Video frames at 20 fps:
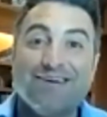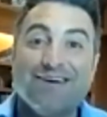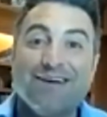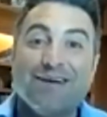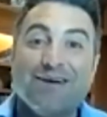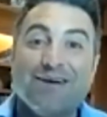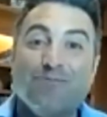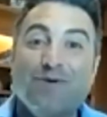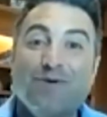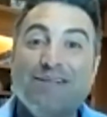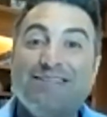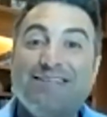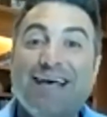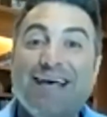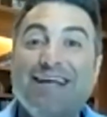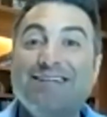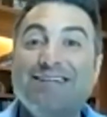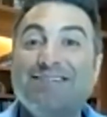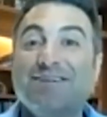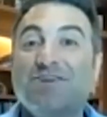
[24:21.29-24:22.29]
We
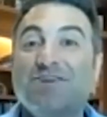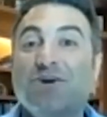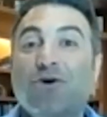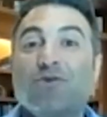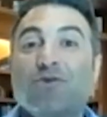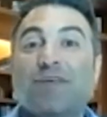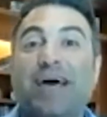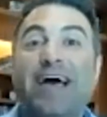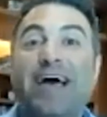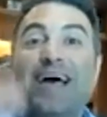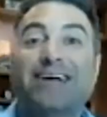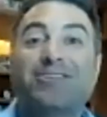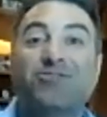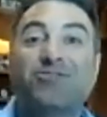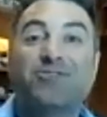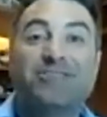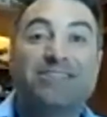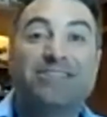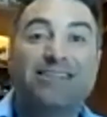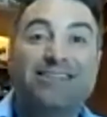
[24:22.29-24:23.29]
tend to go the
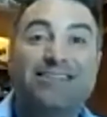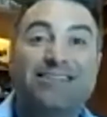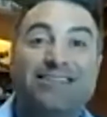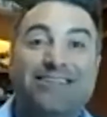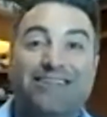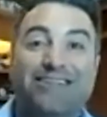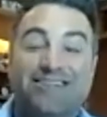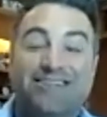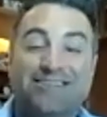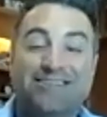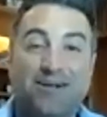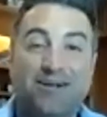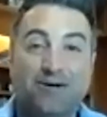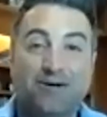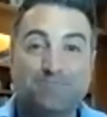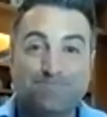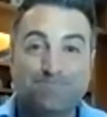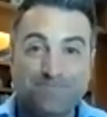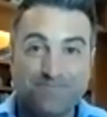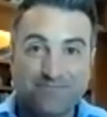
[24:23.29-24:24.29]
extra distance,
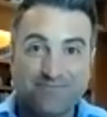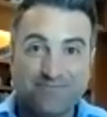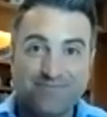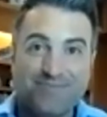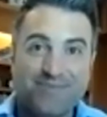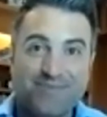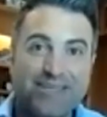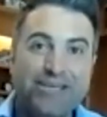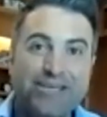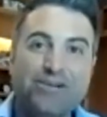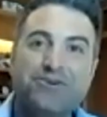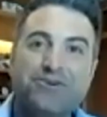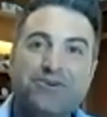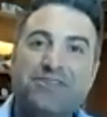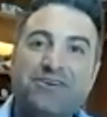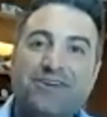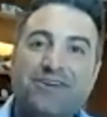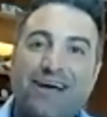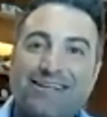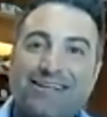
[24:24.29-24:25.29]
Here in the
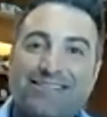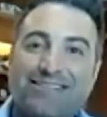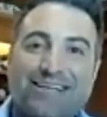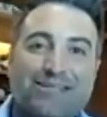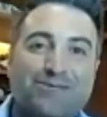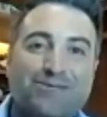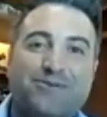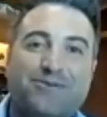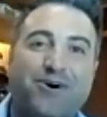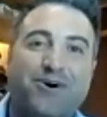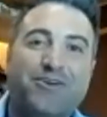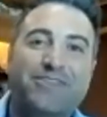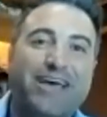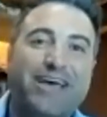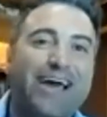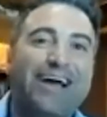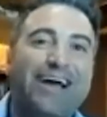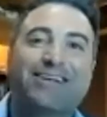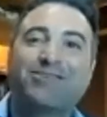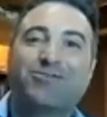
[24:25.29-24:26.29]
United States, we call it
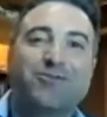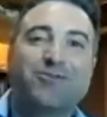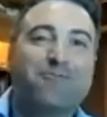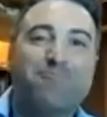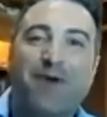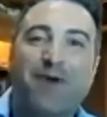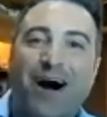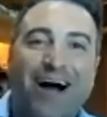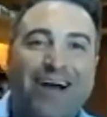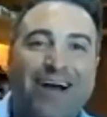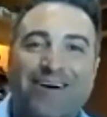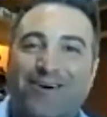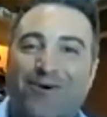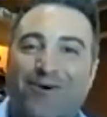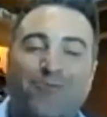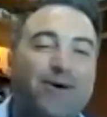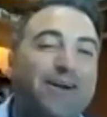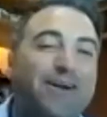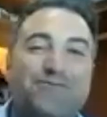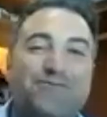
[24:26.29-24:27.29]
the extra mile,
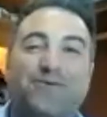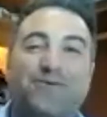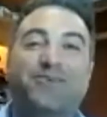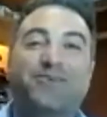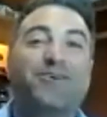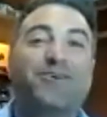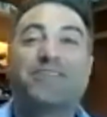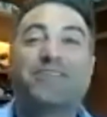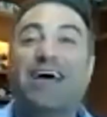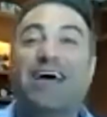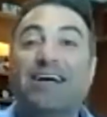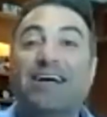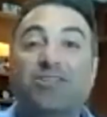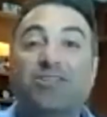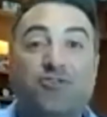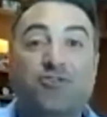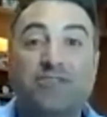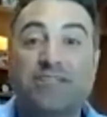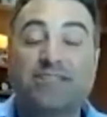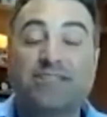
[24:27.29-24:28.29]
whatever you want to call it, the
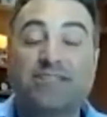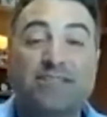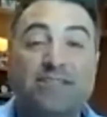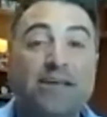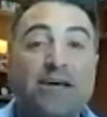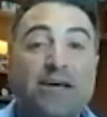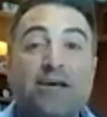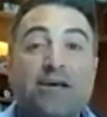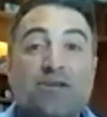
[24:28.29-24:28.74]
extra distance.